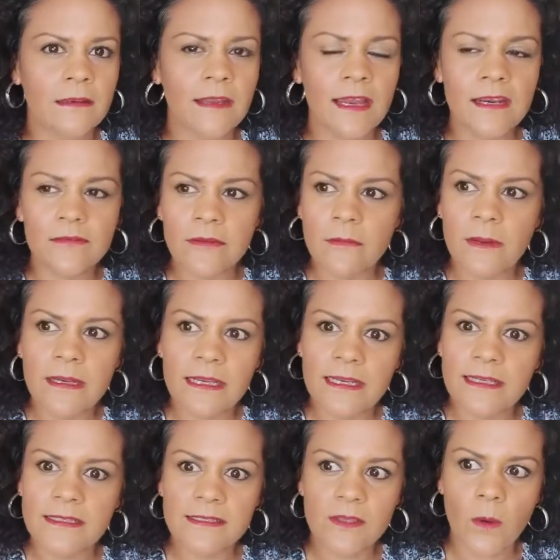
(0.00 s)
Not
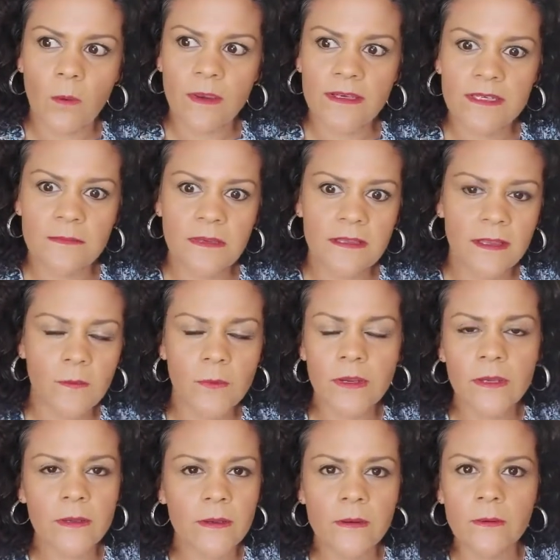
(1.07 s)
everybody is going to be like,
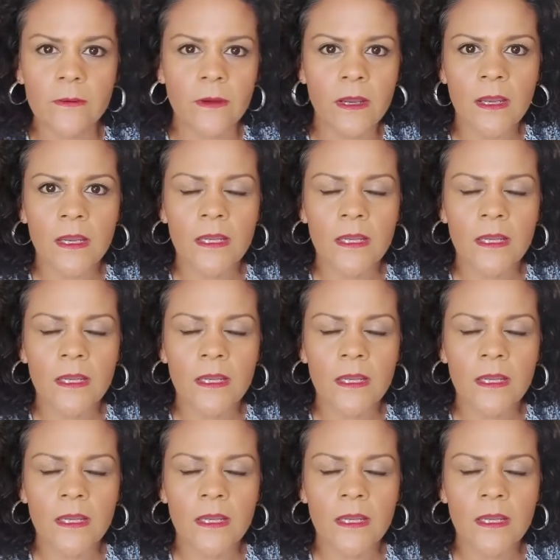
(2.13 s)
woohoo,